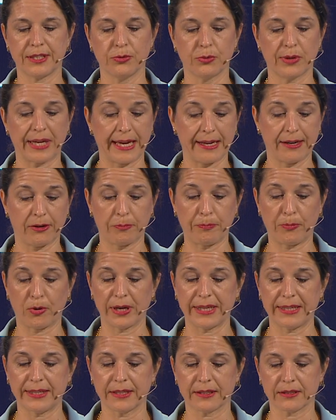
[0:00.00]
to
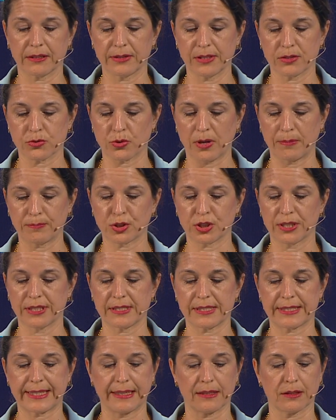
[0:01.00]
geopolitical disruption,
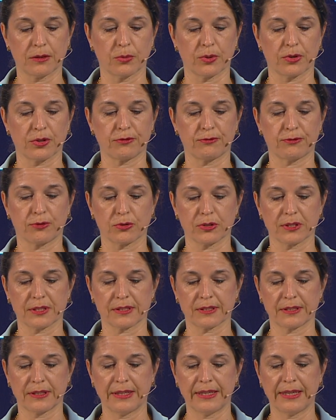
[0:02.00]
skilled workforce.